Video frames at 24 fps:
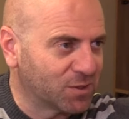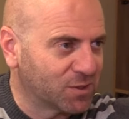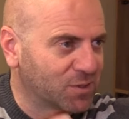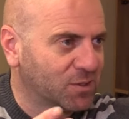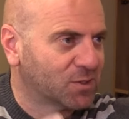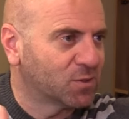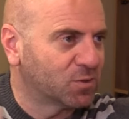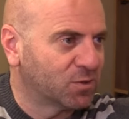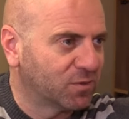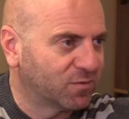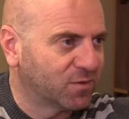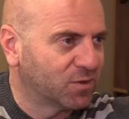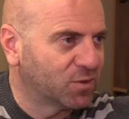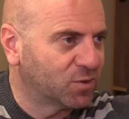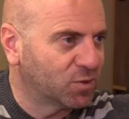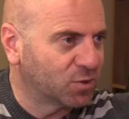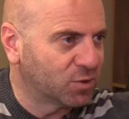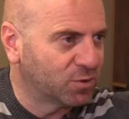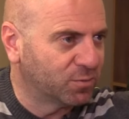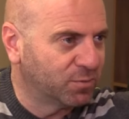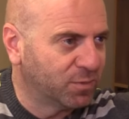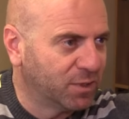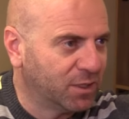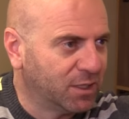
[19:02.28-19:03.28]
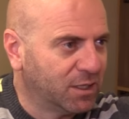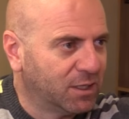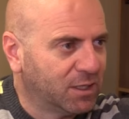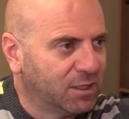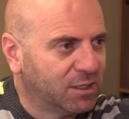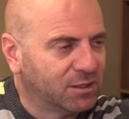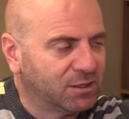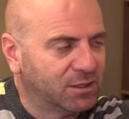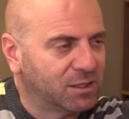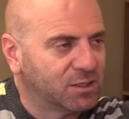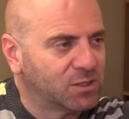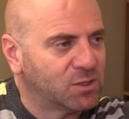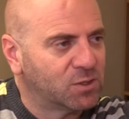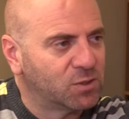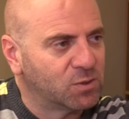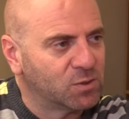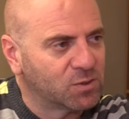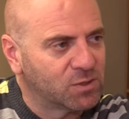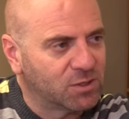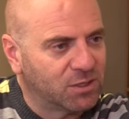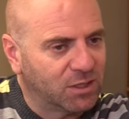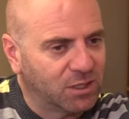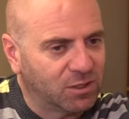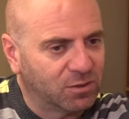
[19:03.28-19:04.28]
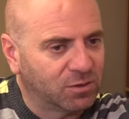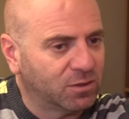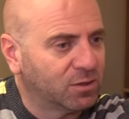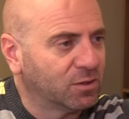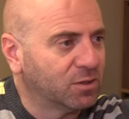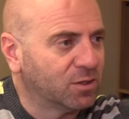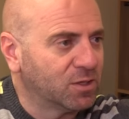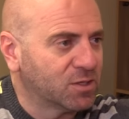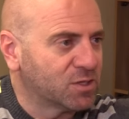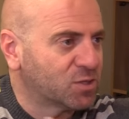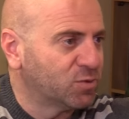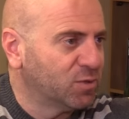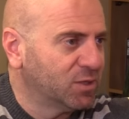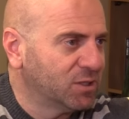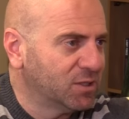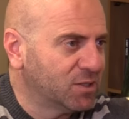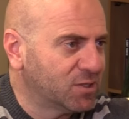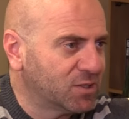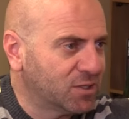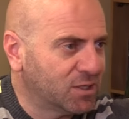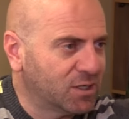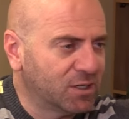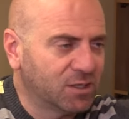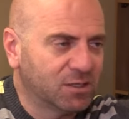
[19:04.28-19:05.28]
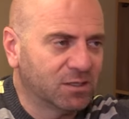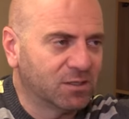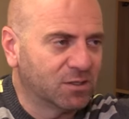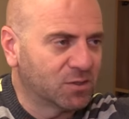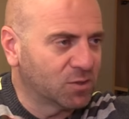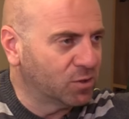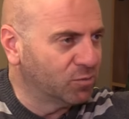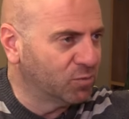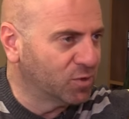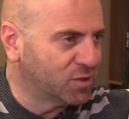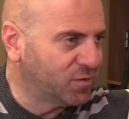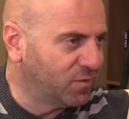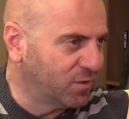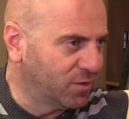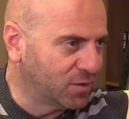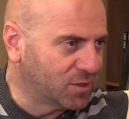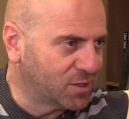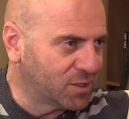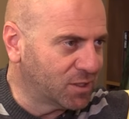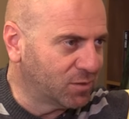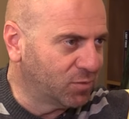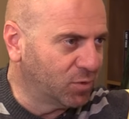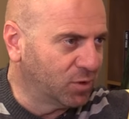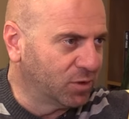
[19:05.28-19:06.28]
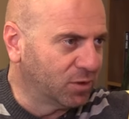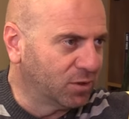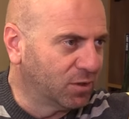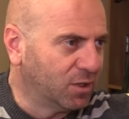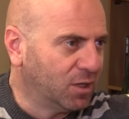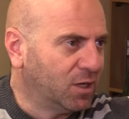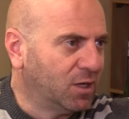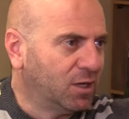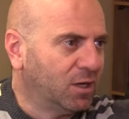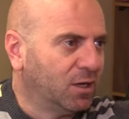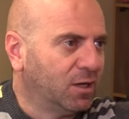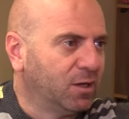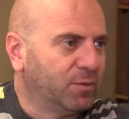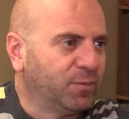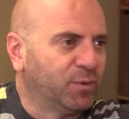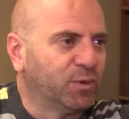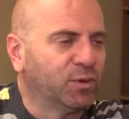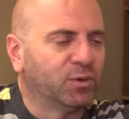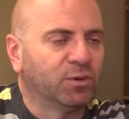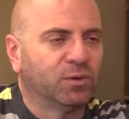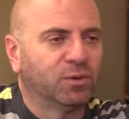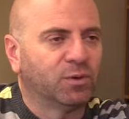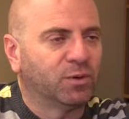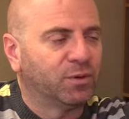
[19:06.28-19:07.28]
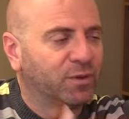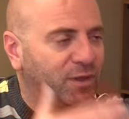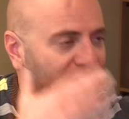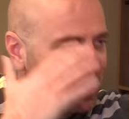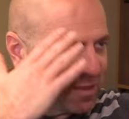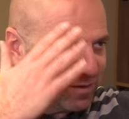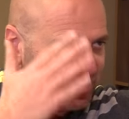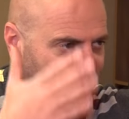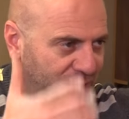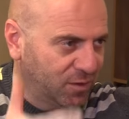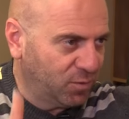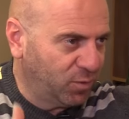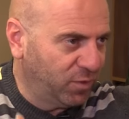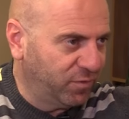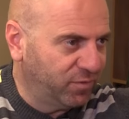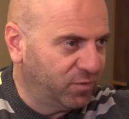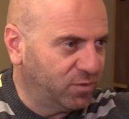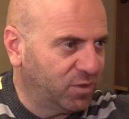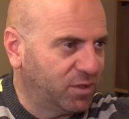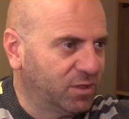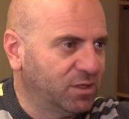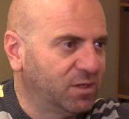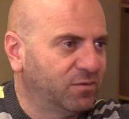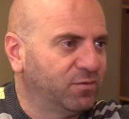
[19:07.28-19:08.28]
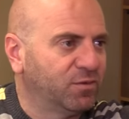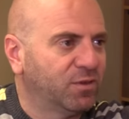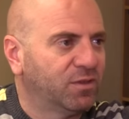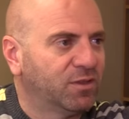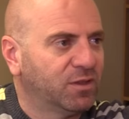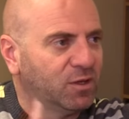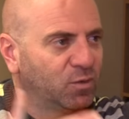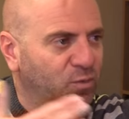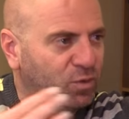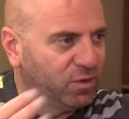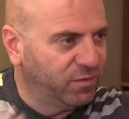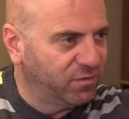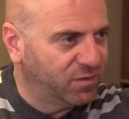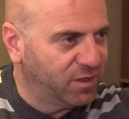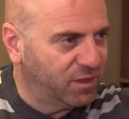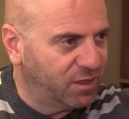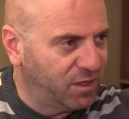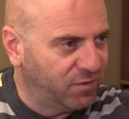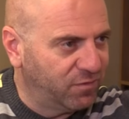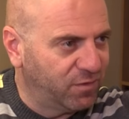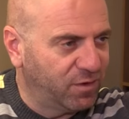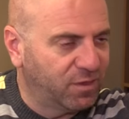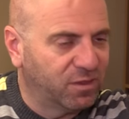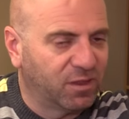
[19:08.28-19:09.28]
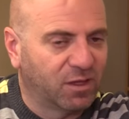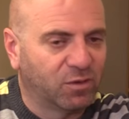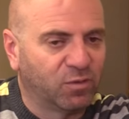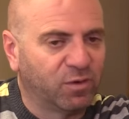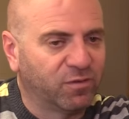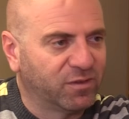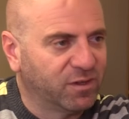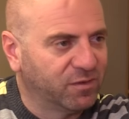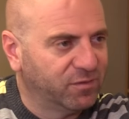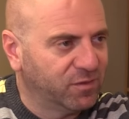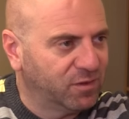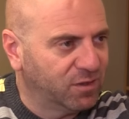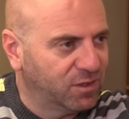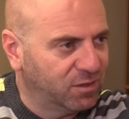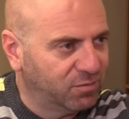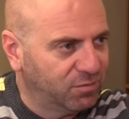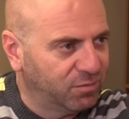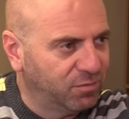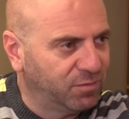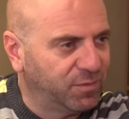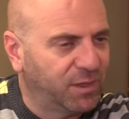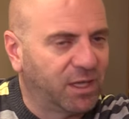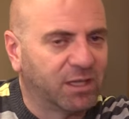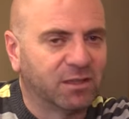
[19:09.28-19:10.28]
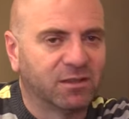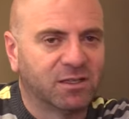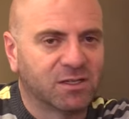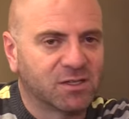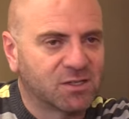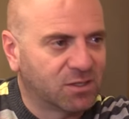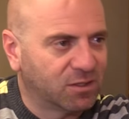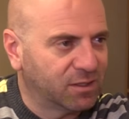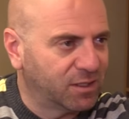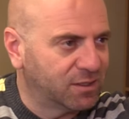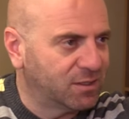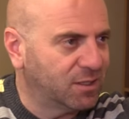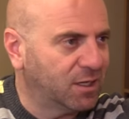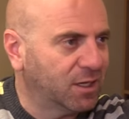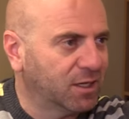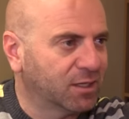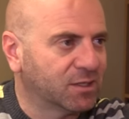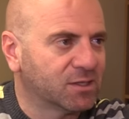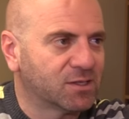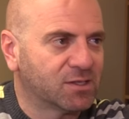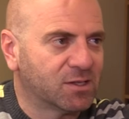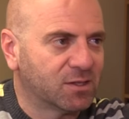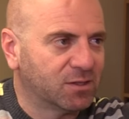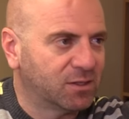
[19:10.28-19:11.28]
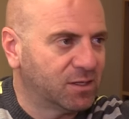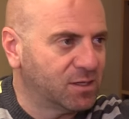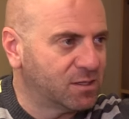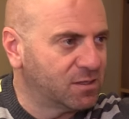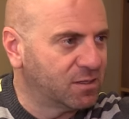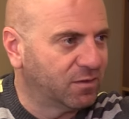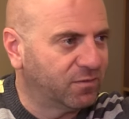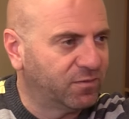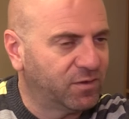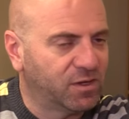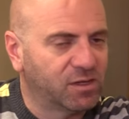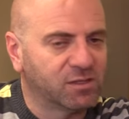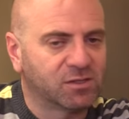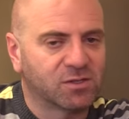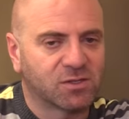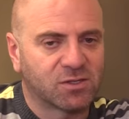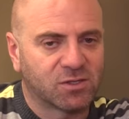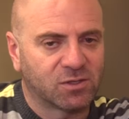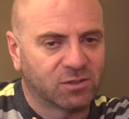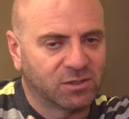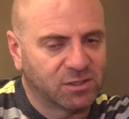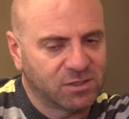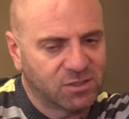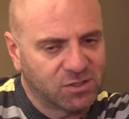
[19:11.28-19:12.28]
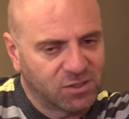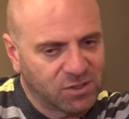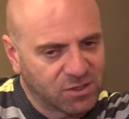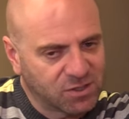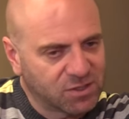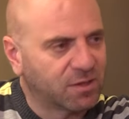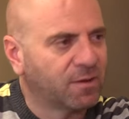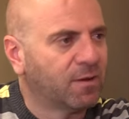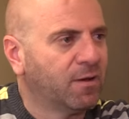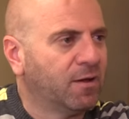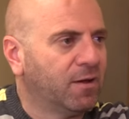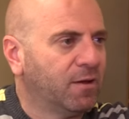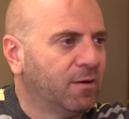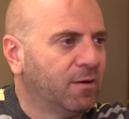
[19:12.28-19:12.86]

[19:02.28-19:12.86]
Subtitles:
This is sort of the term that's used now. And on the Israeli side, it's almost very similar. They think we've tried everything, we've done everything, we've given them, and they still attack us and they still fight us, so let's just